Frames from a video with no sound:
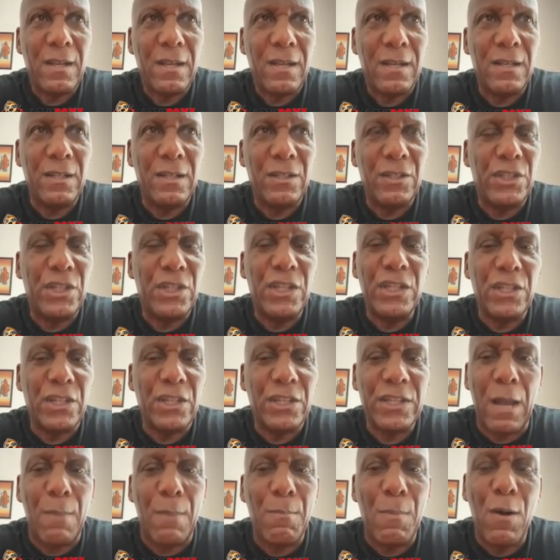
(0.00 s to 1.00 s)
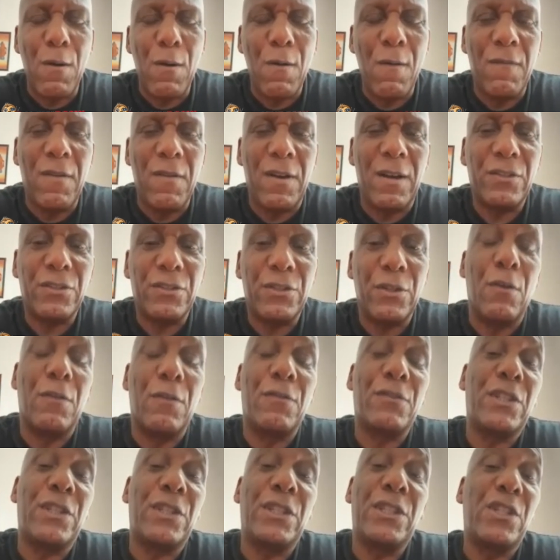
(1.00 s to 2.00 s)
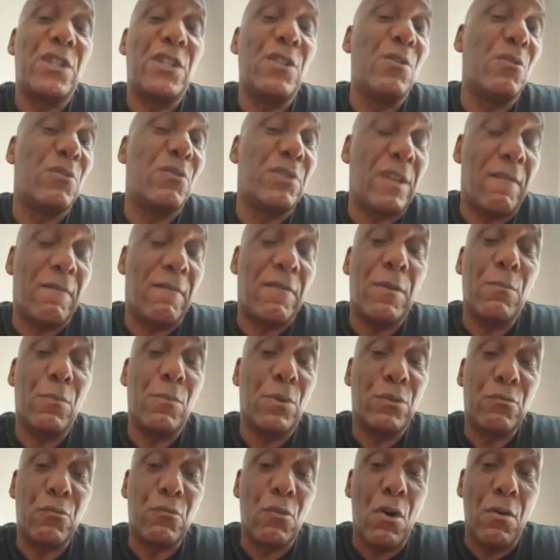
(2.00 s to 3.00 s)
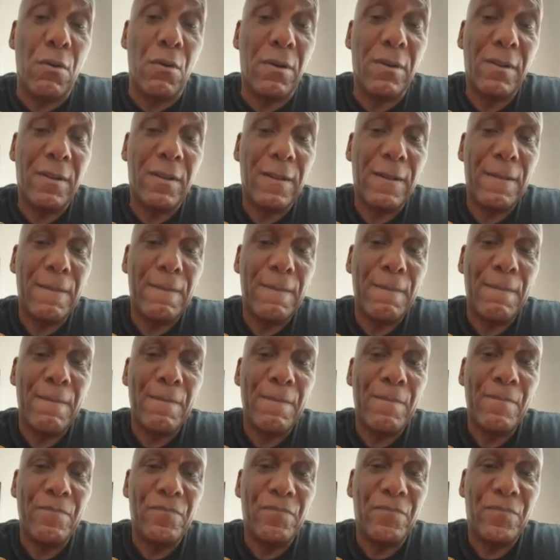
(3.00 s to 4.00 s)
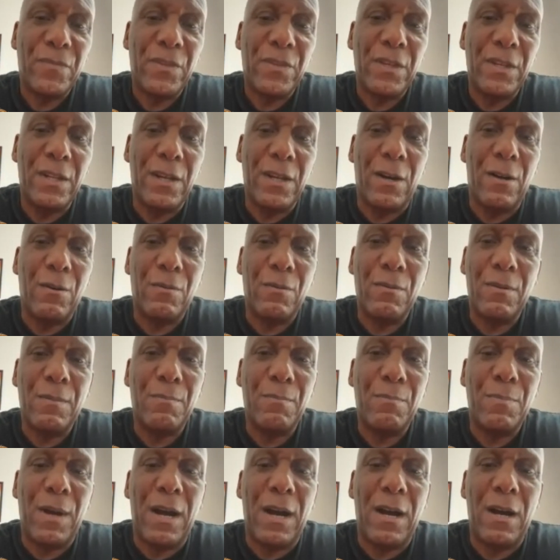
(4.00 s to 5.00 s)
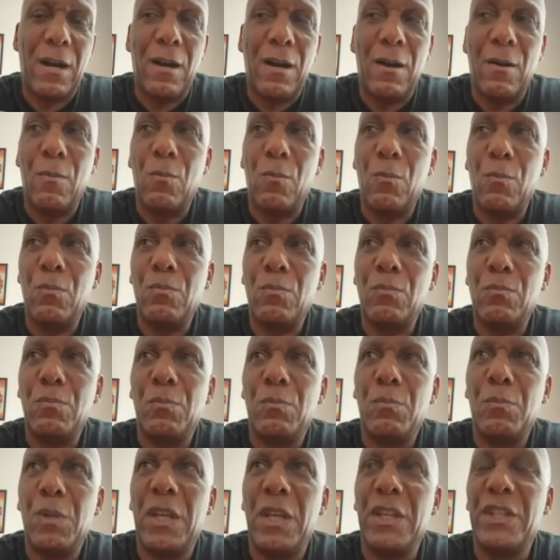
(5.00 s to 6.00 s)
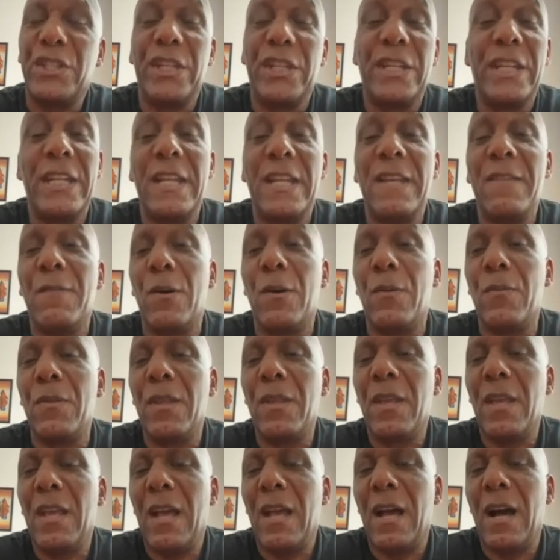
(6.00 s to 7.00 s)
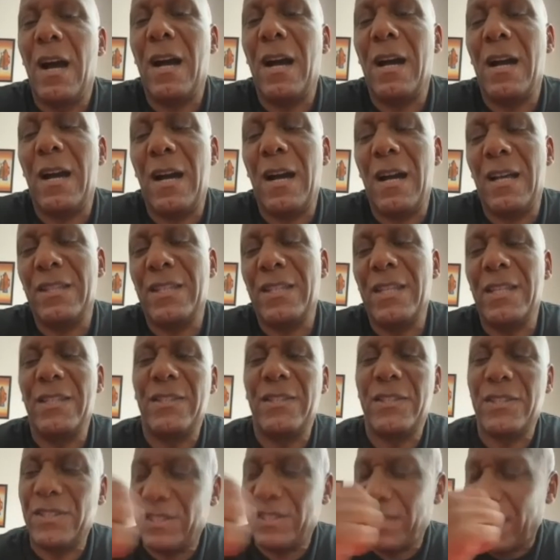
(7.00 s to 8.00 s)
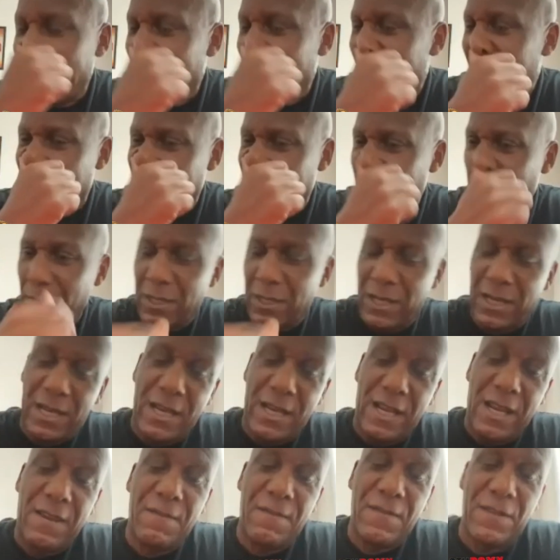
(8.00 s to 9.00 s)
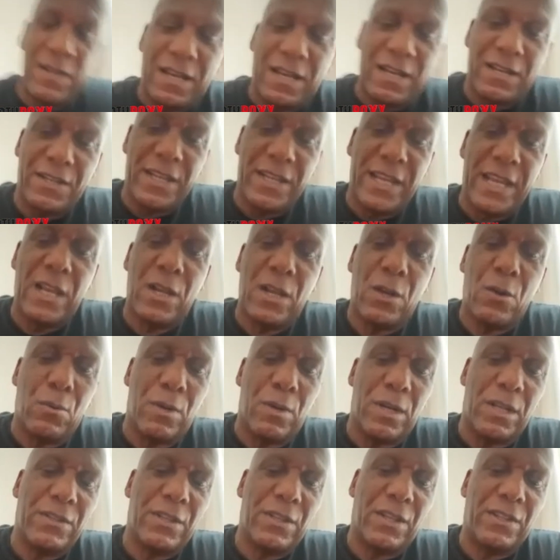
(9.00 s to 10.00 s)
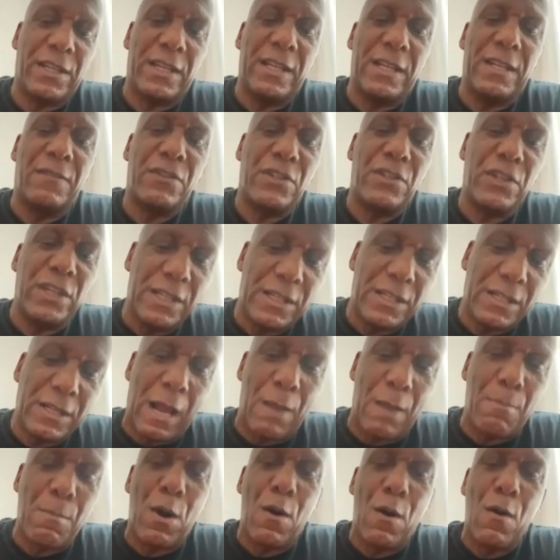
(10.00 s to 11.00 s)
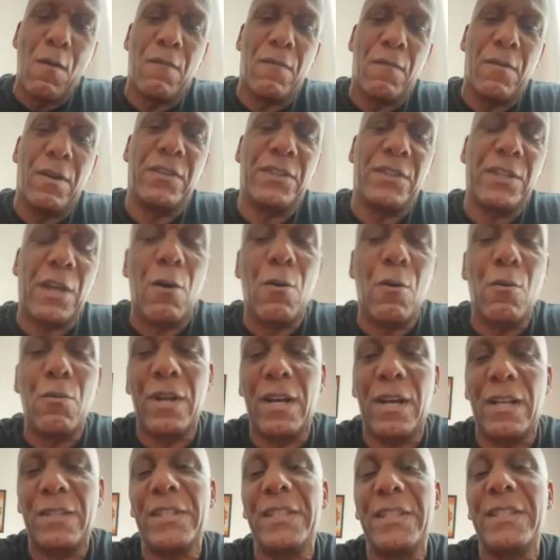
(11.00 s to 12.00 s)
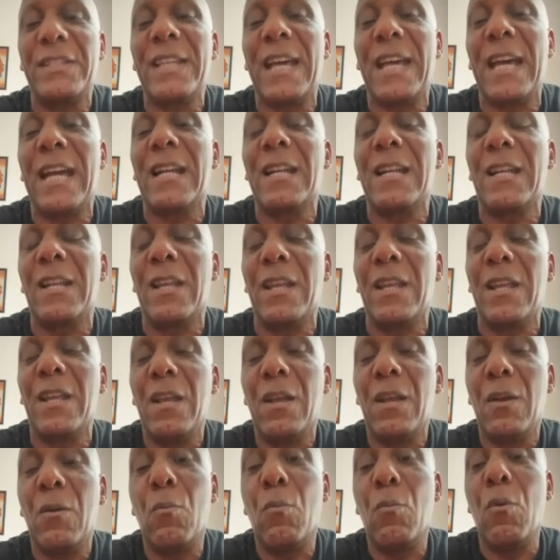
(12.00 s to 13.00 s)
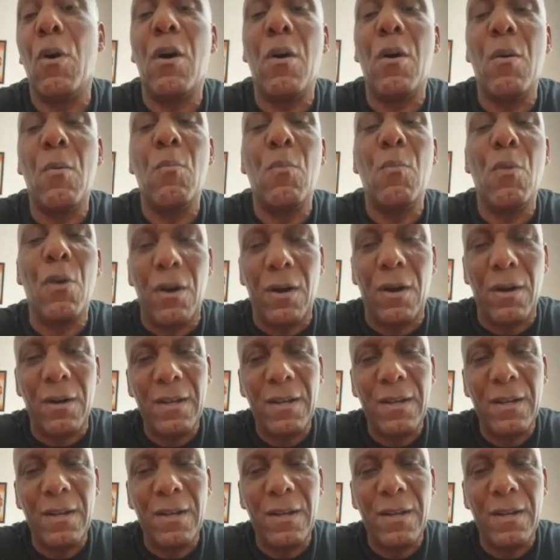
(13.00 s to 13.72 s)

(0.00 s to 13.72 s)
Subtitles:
she just come over. So obviously she knew something was wrong, you know. But and she didn't even I did say it even at the inquest. I said if she'd come over and told us exactly what and what,